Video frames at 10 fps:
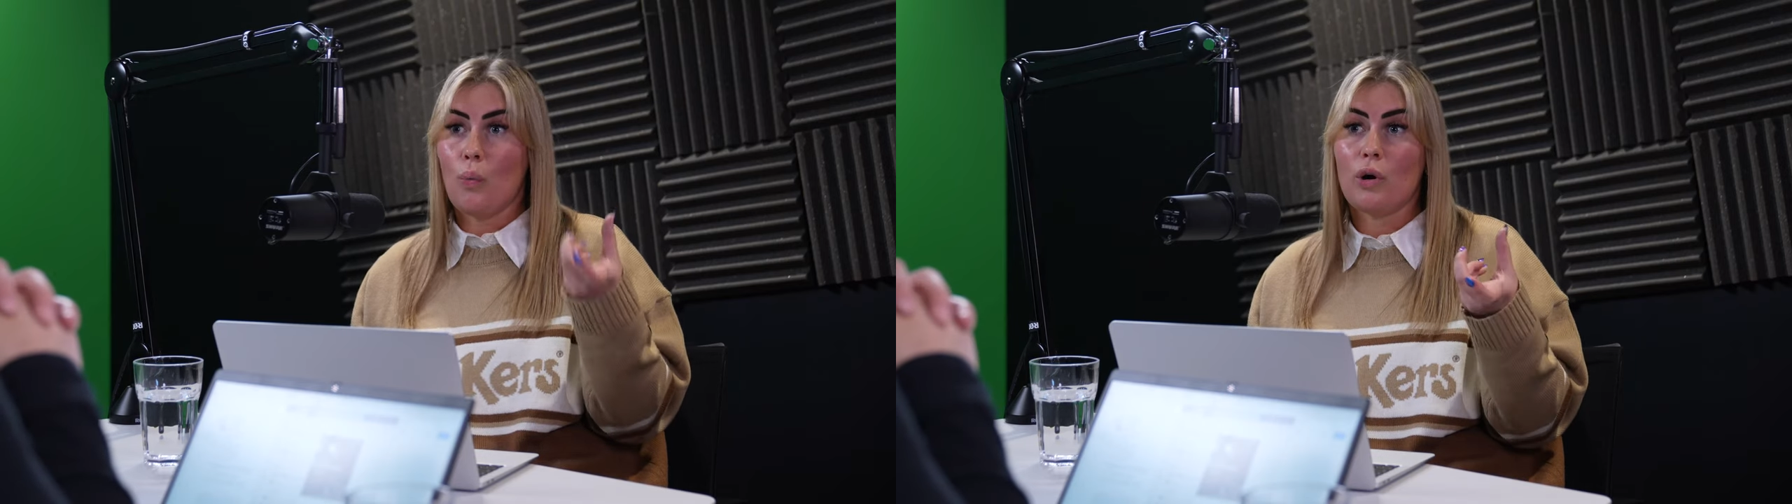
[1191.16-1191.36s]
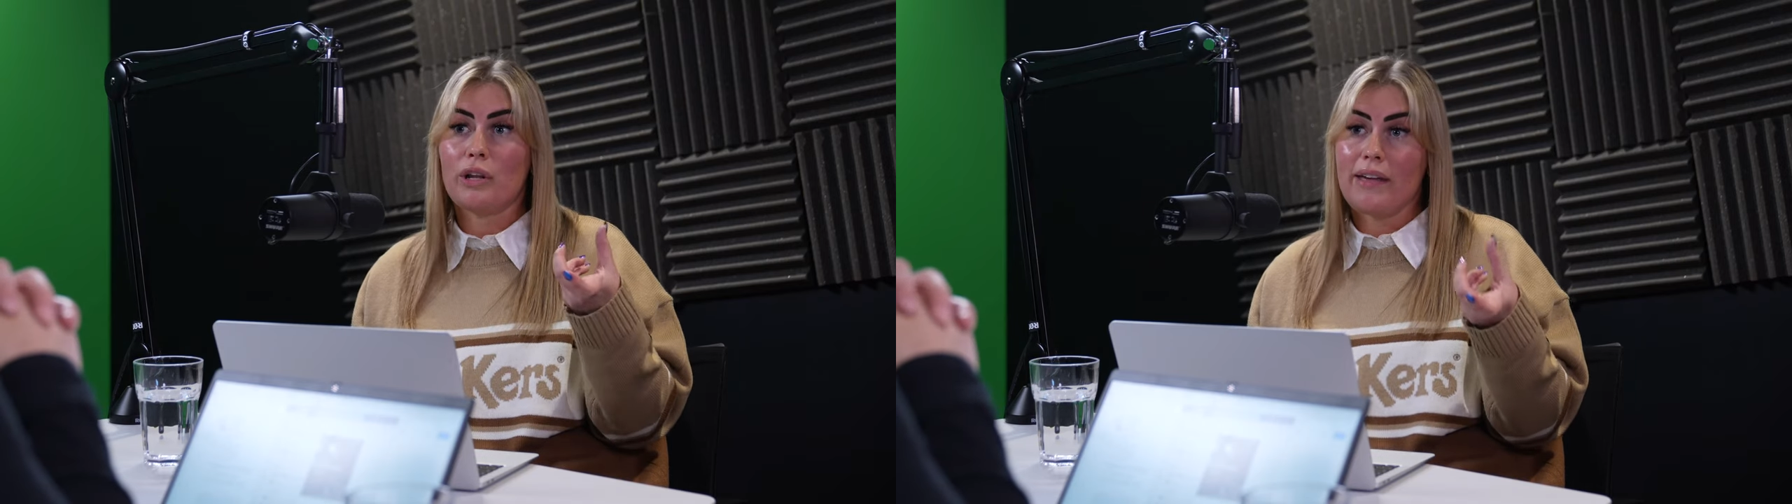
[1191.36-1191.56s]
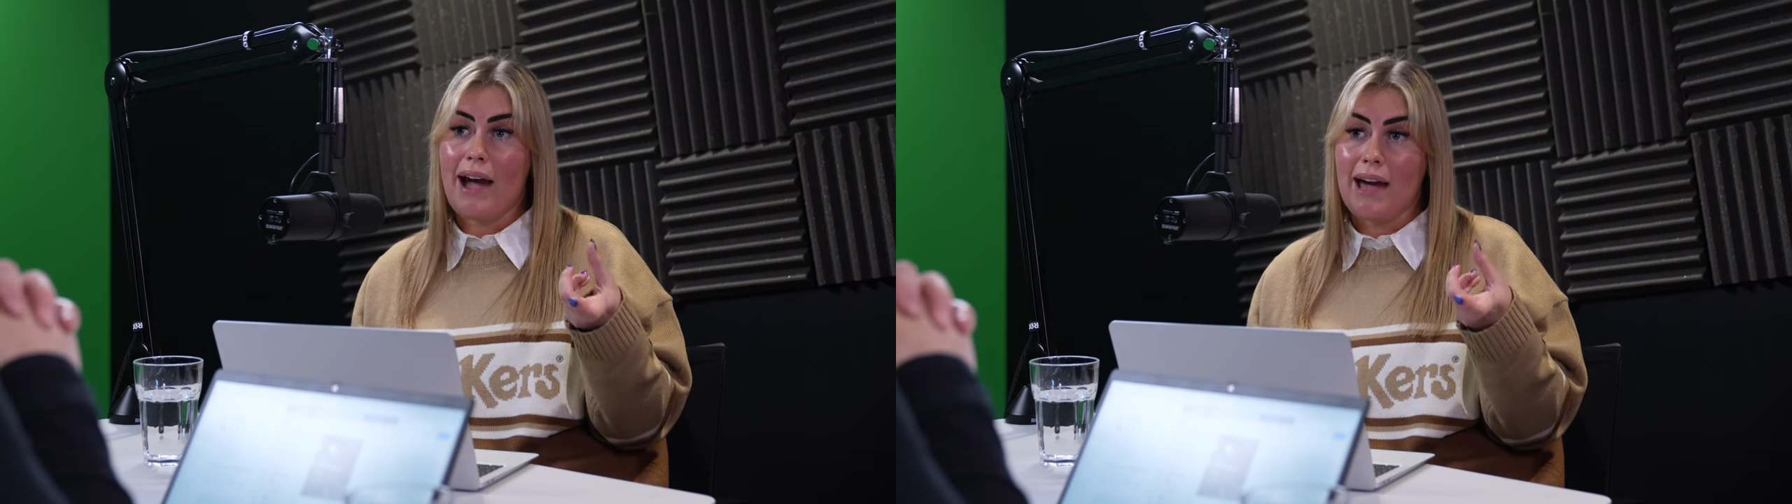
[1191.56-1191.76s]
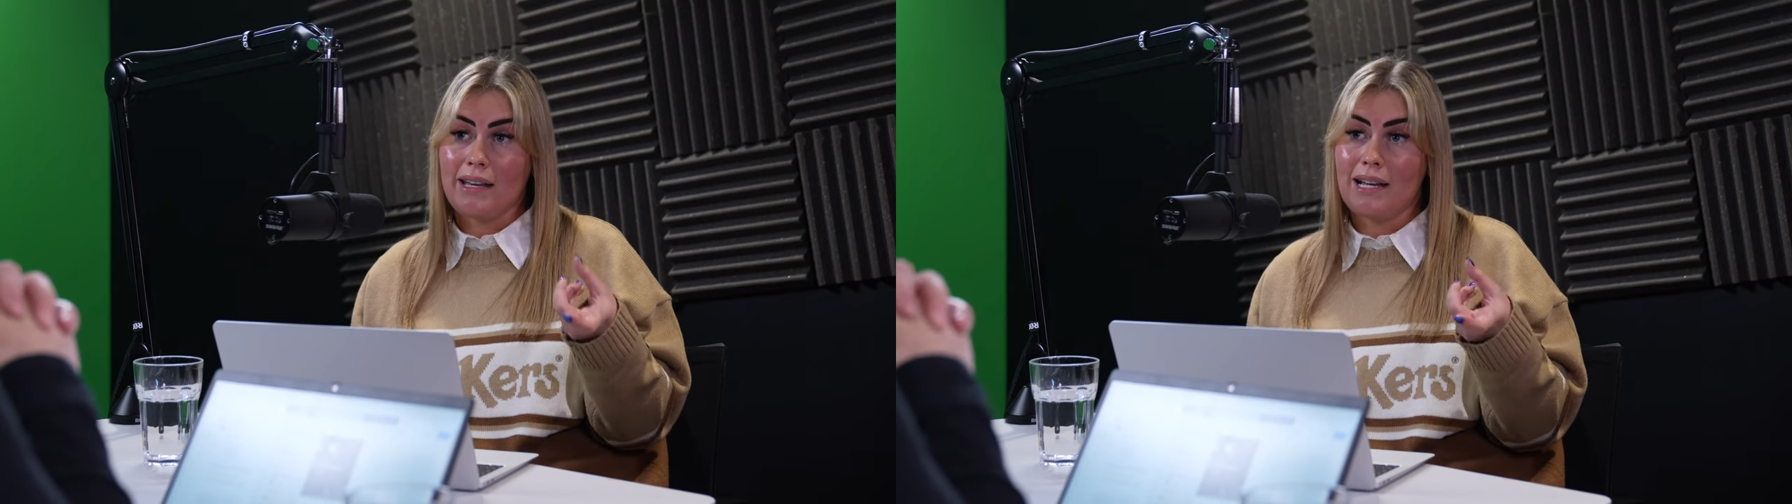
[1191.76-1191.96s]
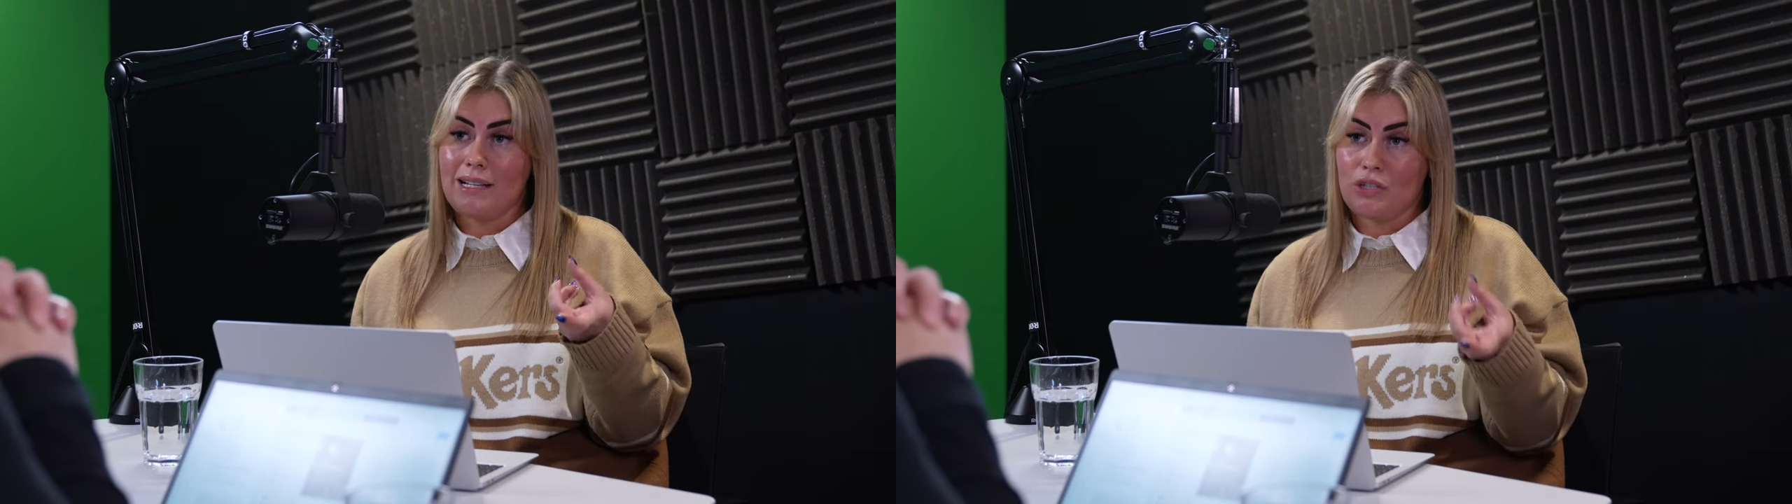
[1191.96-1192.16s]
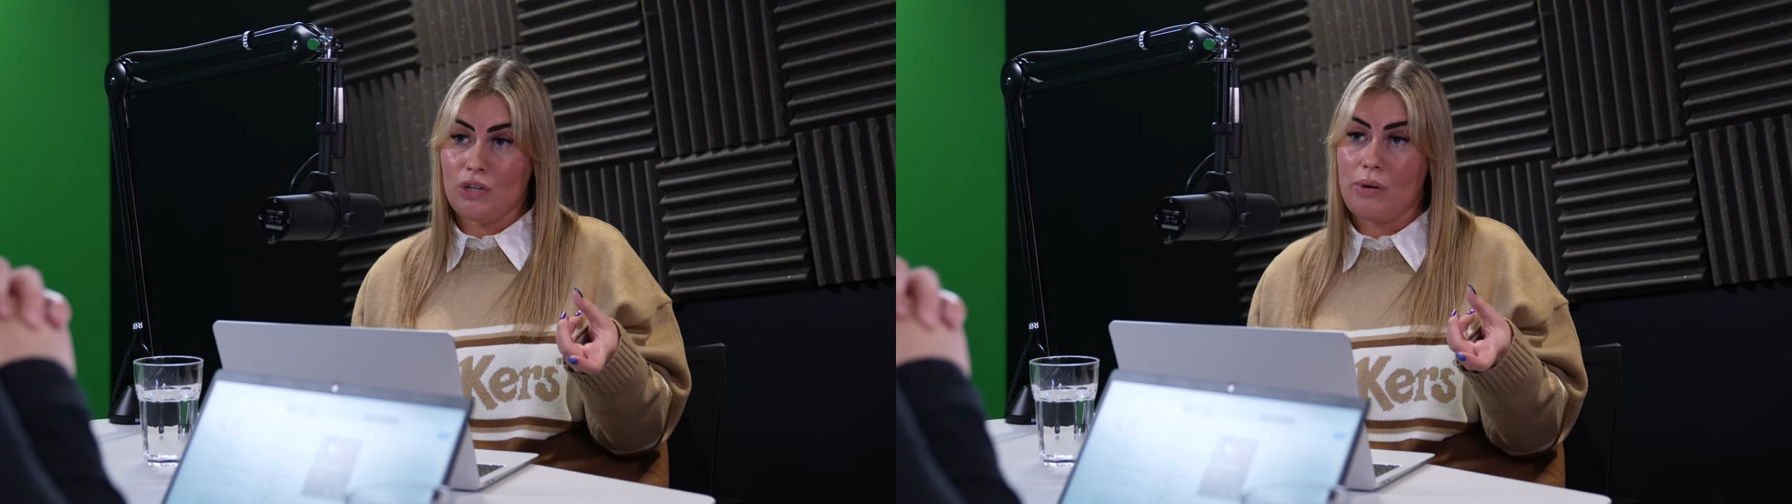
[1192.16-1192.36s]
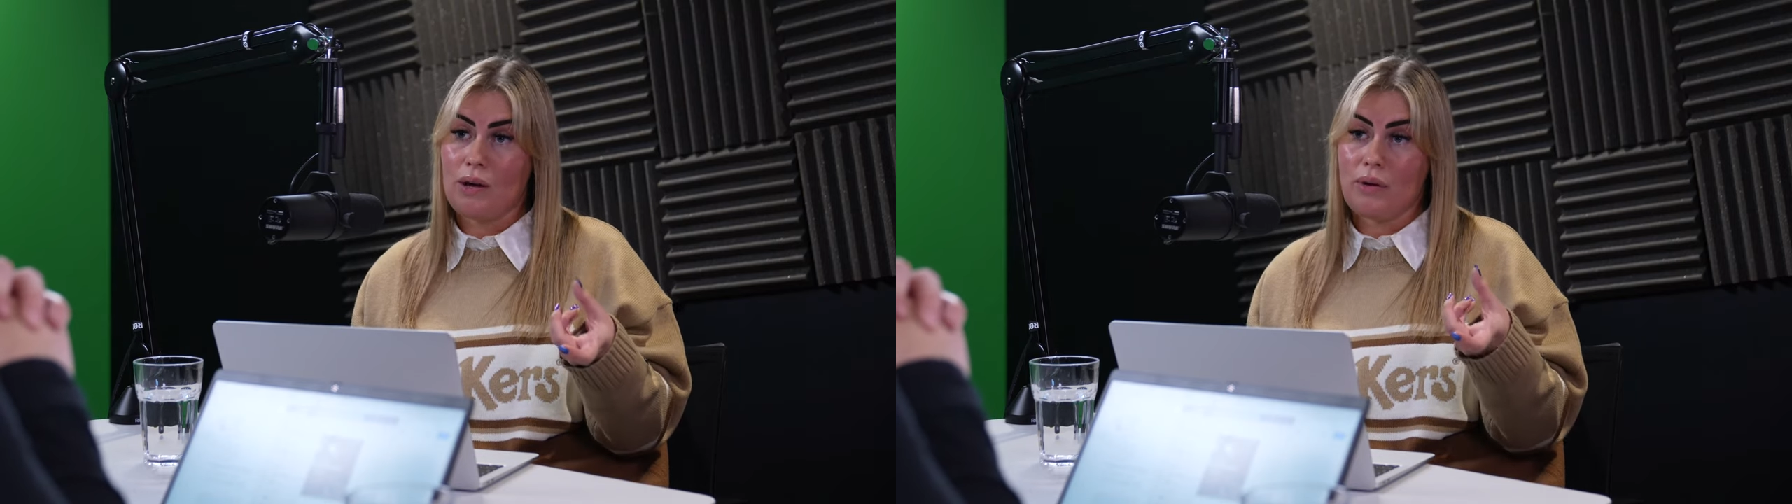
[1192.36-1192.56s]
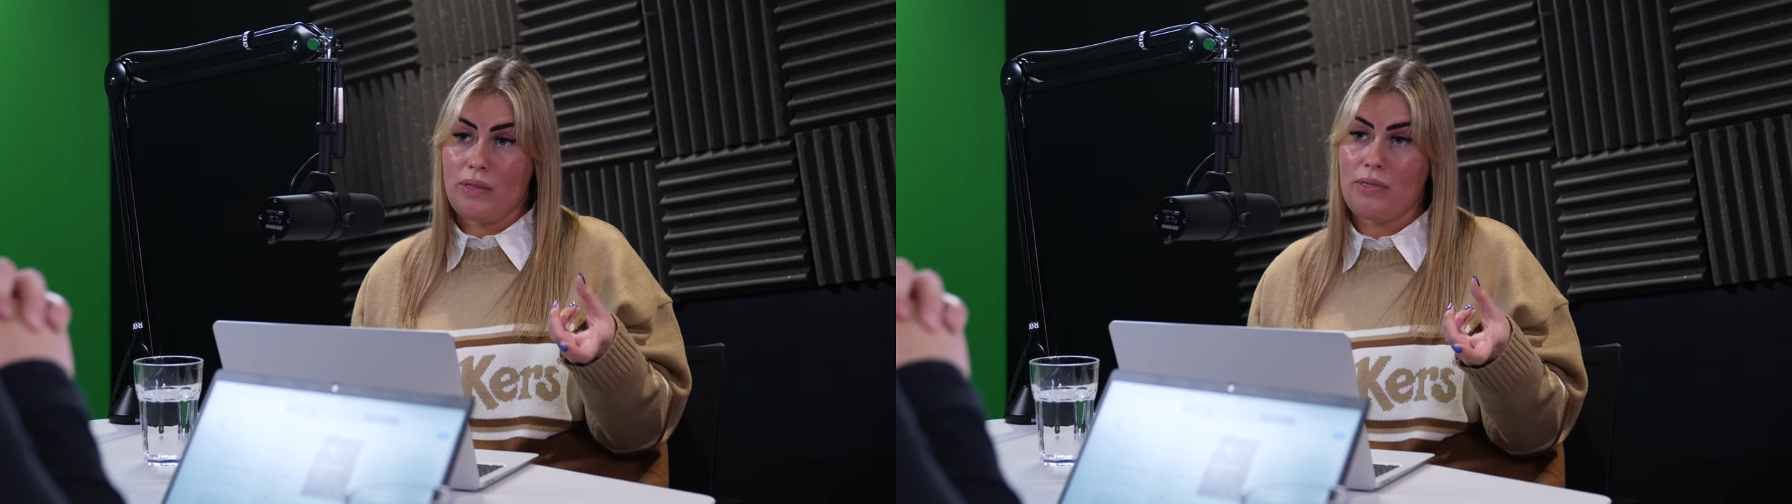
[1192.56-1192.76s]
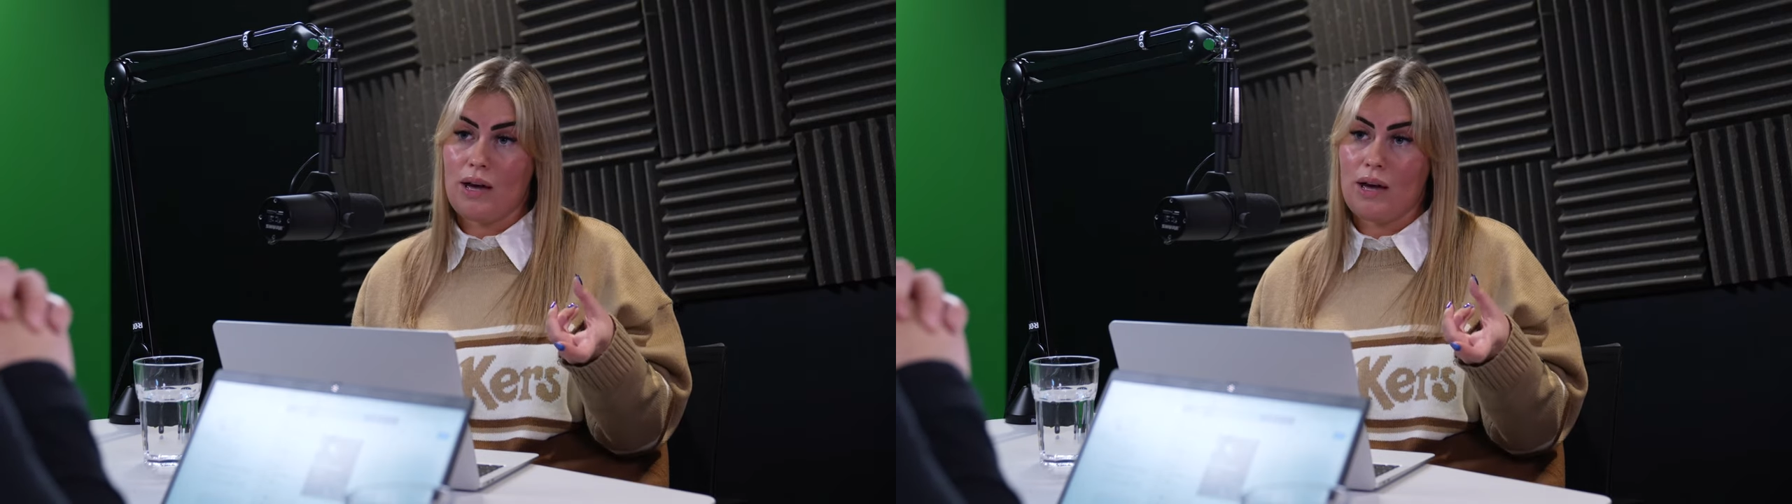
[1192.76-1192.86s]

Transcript: what are the analysts doing within